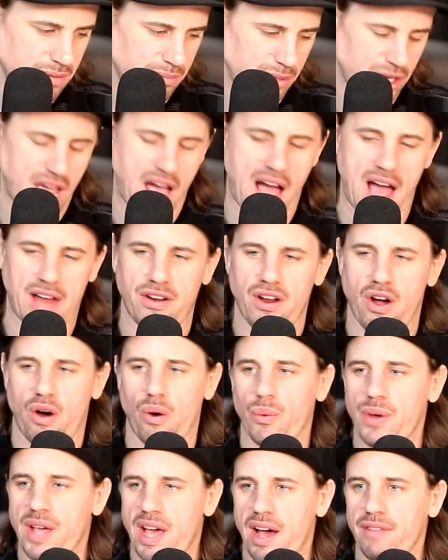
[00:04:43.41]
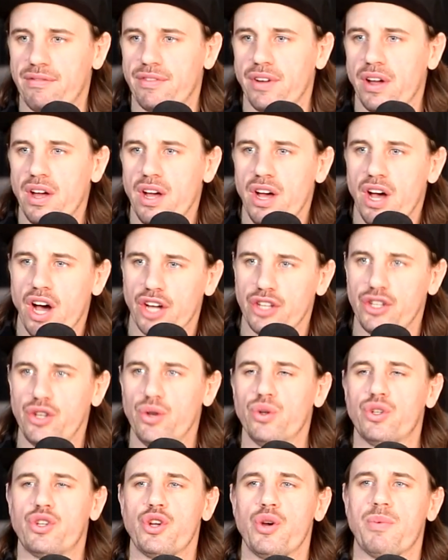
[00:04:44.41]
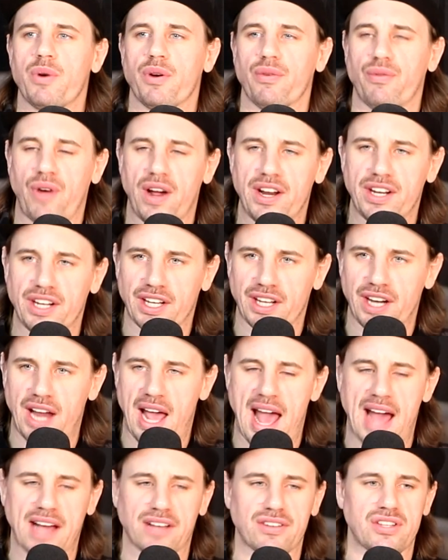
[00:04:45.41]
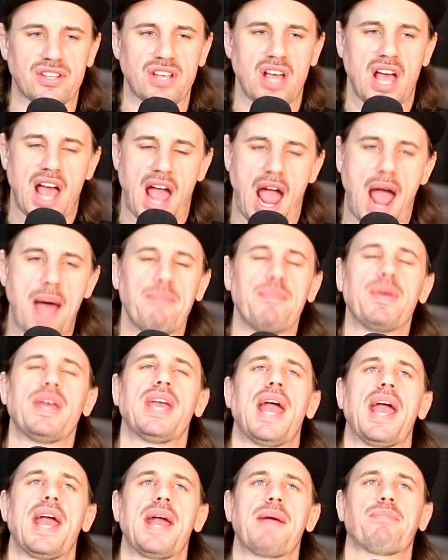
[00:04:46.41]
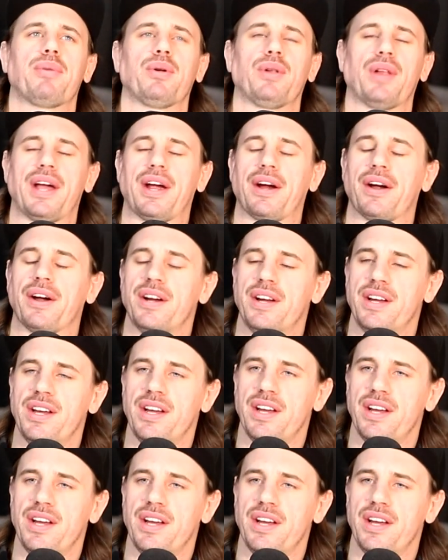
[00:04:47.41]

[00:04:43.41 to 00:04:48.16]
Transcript: But yeah, no, we had a YouTuber fighting an ex-NBA player.